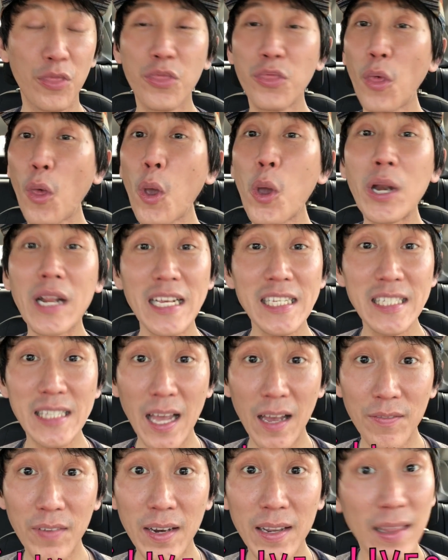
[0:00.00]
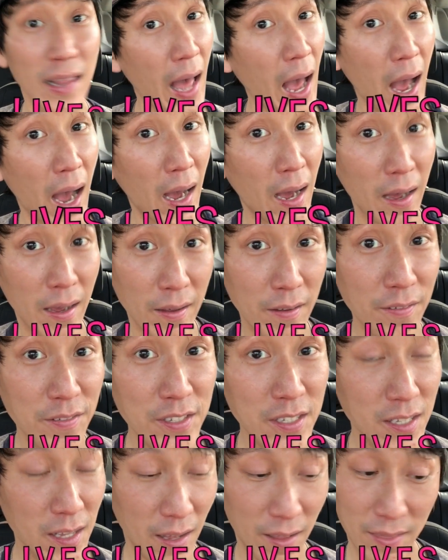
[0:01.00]
37
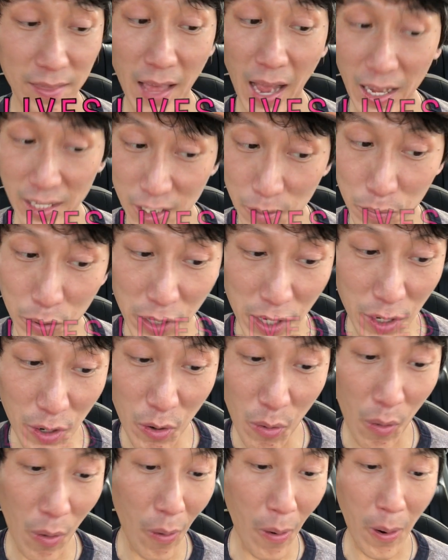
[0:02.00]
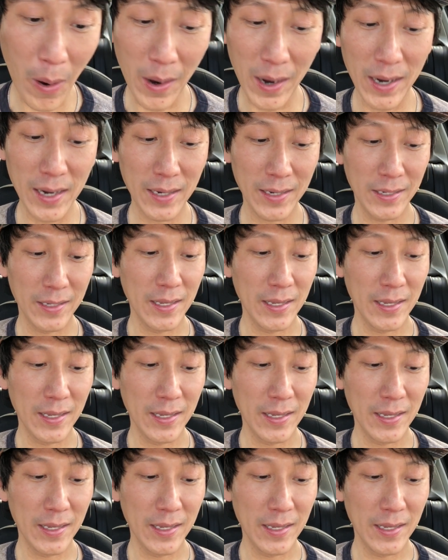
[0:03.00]
lives. That's pretty cool.